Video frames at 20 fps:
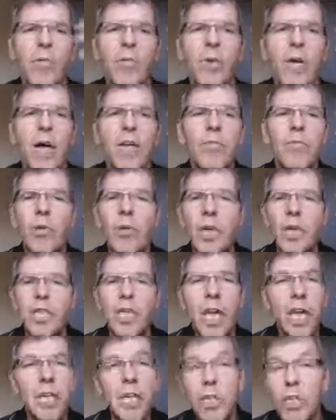We have more
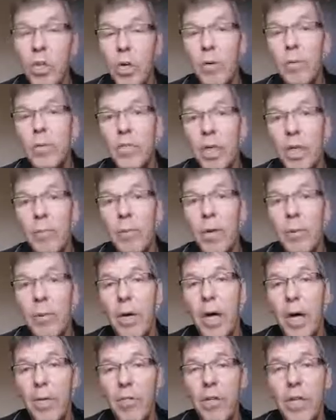exciting shows coming up
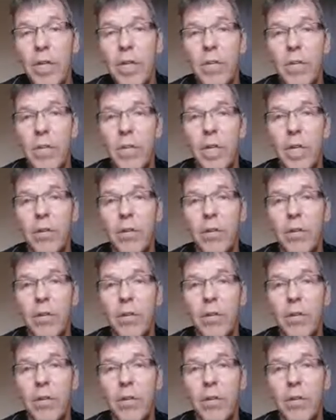after this.